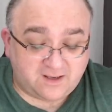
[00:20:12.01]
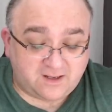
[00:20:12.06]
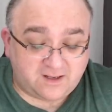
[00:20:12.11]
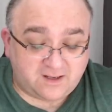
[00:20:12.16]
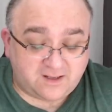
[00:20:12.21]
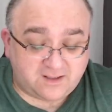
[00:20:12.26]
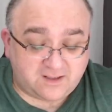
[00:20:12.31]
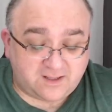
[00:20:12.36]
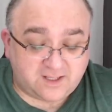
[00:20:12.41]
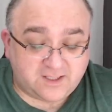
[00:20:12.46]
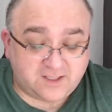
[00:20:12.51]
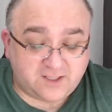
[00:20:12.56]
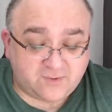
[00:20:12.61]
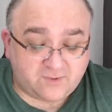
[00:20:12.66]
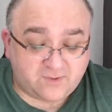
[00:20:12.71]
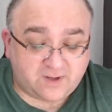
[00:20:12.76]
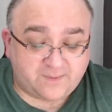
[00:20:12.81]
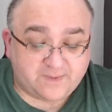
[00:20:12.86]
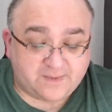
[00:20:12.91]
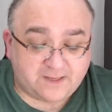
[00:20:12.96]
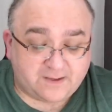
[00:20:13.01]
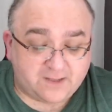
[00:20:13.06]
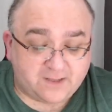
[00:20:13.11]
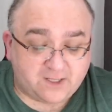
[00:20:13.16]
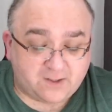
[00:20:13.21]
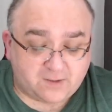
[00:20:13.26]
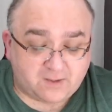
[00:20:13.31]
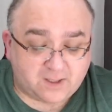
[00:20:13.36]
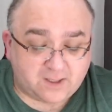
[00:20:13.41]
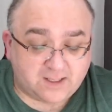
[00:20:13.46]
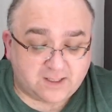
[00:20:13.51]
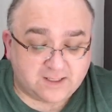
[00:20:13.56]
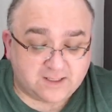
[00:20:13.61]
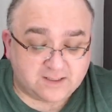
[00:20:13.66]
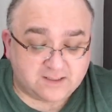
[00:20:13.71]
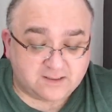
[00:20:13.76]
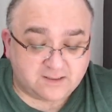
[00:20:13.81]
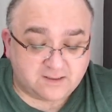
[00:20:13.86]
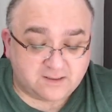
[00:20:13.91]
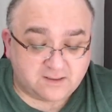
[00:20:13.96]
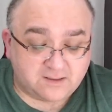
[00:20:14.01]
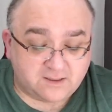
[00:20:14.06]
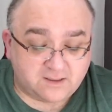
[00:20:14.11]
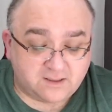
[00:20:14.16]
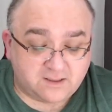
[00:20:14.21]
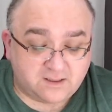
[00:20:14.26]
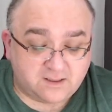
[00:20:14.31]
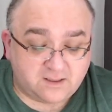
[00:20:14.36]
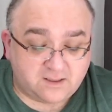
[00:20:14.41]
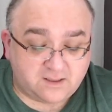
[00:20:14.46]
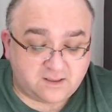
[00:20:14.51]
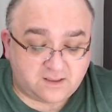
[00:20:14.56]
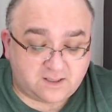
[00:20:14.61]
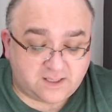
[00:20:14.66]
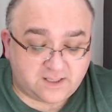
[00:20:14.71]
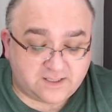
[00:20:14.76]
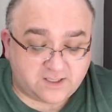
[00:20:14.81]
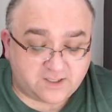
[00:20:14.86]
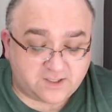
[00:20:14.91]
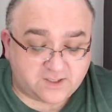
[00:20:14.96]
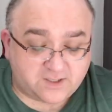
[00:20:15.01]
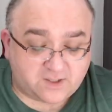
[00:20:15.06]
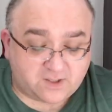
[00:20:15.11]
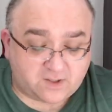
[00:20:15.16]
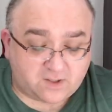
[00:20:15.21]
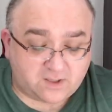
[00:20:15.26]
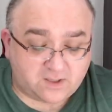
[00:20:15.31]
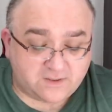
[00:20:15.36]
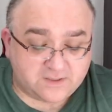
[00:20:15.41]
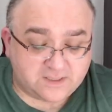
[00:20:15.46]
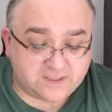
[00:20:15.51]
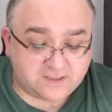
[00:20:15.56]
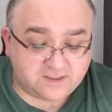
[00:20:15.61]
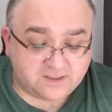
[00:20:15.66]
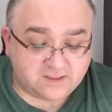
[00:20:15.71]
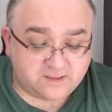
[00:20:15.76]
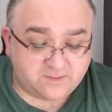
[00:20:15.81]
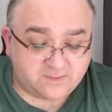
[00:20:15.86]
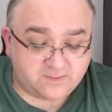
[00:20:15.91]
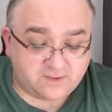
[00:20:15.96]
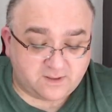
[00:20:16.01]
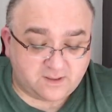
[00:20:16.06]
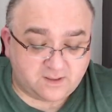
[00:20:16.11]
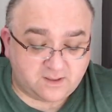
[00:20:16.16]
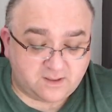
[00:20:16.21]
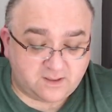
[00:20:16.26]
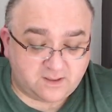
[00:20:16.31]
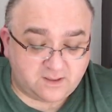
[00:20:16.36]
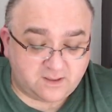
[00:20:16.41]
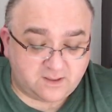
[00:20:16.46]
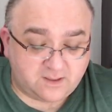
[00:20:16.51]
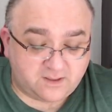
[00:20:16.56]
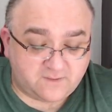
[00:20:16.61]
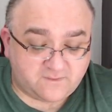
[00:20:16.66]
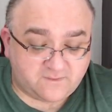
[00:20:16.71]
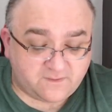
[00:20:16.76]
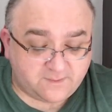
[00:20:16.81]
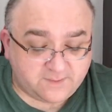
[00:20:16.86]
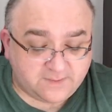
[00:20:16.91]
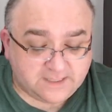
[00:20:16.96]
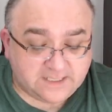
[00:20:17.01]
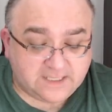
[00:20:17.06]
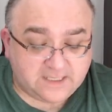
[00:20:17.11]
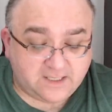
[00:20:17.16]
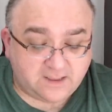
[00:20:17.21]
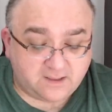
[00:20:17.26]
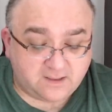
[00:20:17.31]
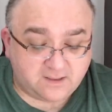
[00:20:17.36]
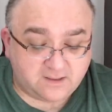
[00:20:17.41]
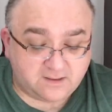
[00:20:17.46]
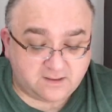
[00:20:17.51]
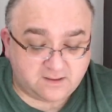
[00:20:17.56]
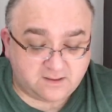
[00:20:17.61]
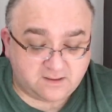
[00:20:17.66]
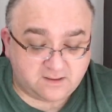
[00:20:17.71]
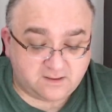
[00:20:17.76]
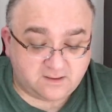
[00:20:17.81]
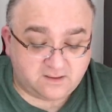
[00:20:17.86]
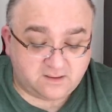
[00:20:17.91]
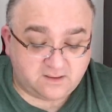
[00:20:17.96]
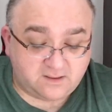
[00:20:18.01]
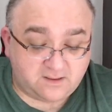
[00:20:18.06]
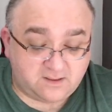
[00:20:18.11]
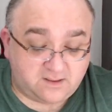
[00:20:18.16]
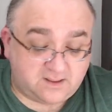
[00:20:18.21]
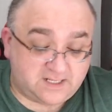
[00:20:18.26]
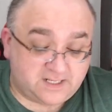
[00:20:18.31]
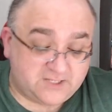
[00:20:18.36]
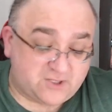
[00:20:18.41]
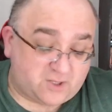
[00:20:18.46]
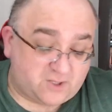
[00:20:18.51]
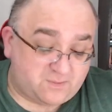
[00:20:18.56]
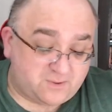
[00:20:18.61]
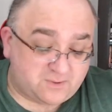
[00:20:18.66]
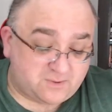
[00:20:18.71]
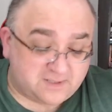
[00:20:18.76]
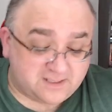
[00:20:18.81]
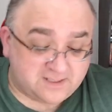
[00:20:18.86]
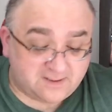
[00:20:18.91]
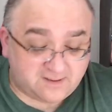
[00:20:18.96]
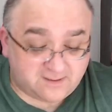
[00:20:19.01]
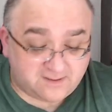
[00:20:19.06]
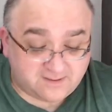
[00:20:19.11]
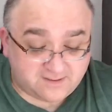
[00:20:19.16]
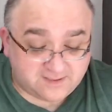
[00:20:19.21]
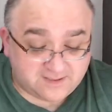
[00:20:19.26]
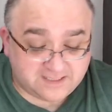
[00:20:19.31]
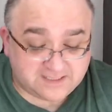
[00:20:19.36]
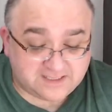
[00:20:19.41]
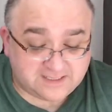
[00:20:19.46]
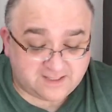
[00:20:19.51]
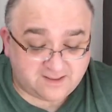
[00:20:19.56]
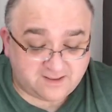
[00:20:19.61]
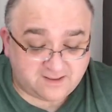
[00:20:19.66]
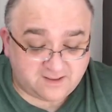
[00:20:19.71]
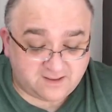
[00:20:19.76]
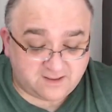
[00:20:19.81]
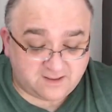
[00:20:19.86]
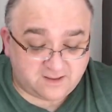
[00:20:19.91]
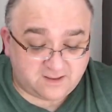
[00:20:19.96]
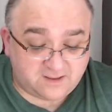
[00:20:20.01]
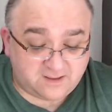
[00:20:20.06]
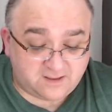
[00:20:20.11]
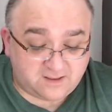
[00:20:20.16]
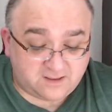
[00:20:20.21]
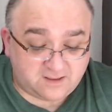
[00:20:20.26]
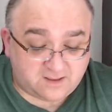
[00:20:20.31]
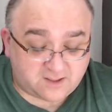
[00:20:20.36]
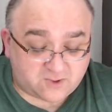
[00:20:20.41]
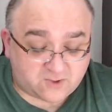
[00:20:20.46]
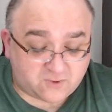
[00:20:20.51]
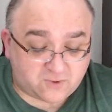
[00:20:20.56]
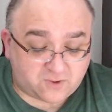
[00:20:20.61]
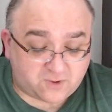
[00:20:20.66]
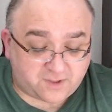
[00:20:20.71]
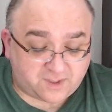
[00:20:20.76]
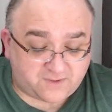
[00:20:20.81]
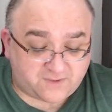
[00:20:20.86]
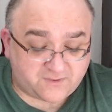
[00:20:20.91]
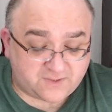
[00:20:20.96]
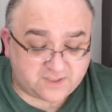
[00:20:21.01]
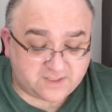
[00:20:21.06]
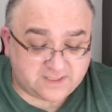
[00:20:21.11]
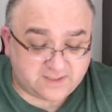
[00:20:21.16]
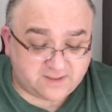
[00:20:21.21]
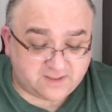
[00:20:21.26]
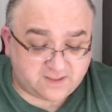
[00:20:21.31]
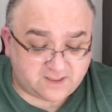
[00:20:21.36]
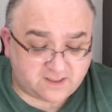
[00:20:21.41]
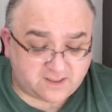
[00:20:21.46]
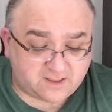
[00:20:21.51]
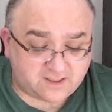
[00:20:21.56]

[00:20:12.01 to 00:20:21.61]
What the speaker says: Then you ripped out your eyes. I touched the hollows under them. For me. I dropped one, she said. I crawled after it in the dark.